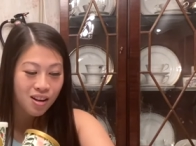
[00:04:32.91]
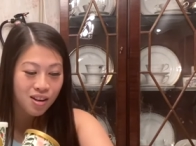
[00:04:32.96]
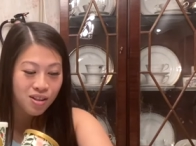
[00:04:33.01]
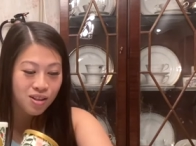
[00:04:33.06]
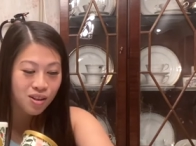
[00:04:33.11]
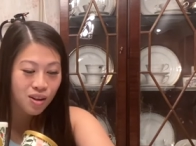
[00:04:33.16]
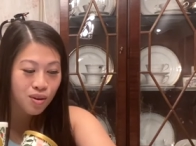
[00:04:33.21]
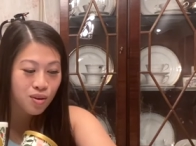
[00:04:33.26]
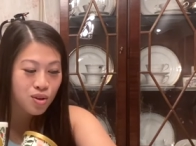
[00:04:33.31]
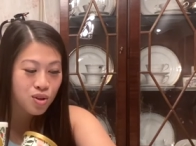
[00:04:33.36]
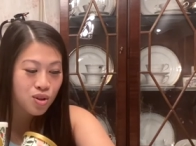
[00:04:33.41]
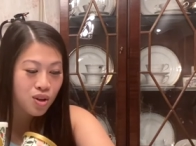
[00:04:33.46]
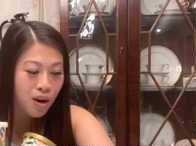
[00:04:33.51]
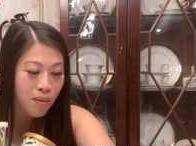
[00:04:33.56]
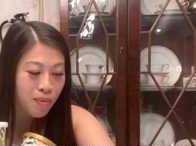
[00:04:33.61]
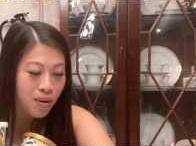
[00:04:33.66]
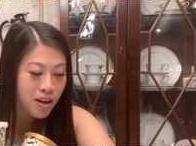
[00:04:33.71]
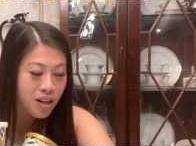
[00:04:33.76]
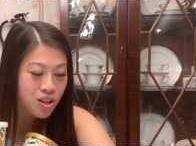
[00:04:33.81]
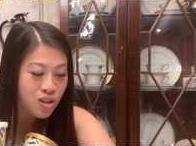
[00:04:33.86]
So
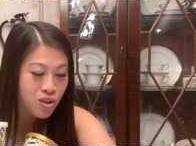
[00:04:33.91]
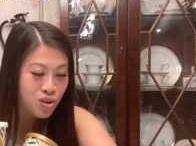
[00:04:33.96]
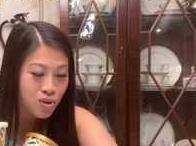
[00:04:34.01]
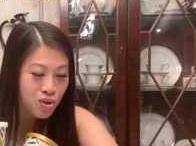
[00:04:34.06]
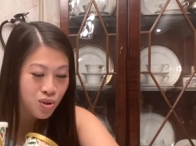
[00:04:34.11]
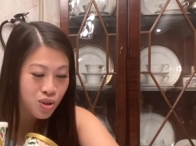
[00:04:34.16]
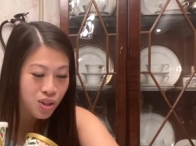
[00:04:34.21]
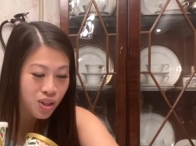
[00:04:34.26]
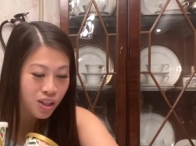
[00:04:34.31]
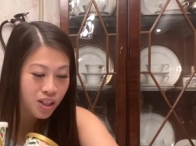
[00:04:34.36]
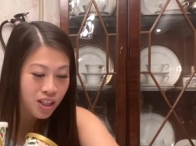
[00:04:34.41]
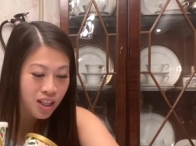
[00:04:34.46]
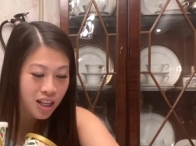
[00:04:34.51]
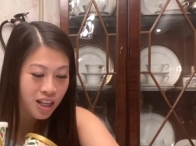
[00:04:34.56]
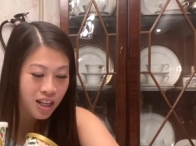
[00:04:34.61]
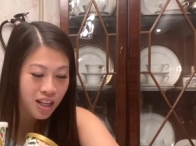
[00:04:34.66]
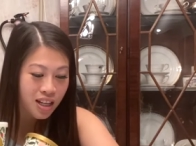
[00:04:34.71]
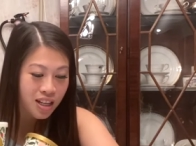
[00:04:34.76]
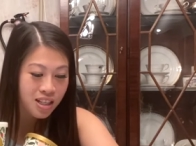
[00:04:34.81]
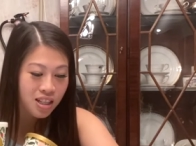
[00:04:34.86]
strawberry streusel
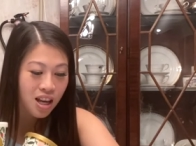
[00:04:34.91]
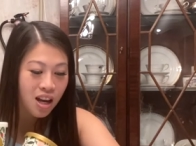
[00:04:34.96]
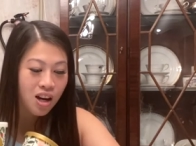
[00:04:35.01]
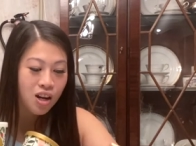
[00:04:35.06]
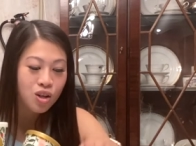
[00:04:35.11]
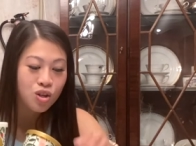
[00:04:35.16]
is